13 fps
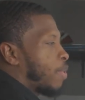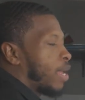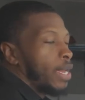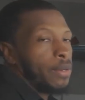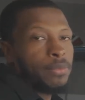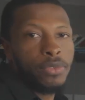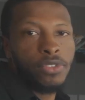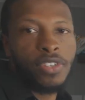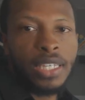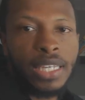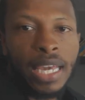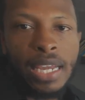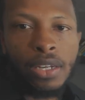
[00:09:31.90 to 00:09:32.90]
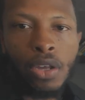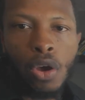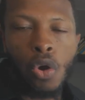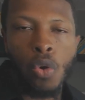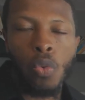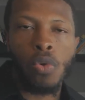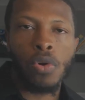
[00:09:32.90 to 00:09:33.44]
a man to gain the
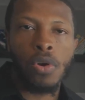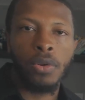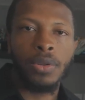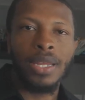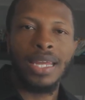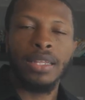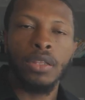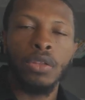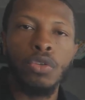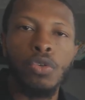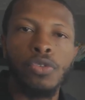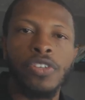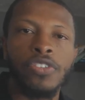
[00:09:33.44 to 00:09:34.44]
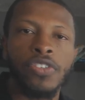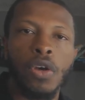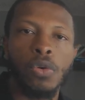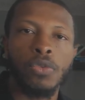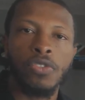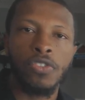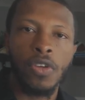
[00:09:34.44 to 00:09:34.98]
whole world and lose his
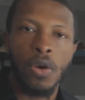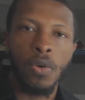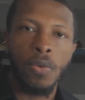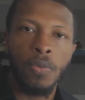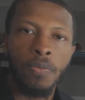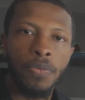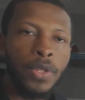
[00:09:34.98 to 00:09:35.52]
own soul?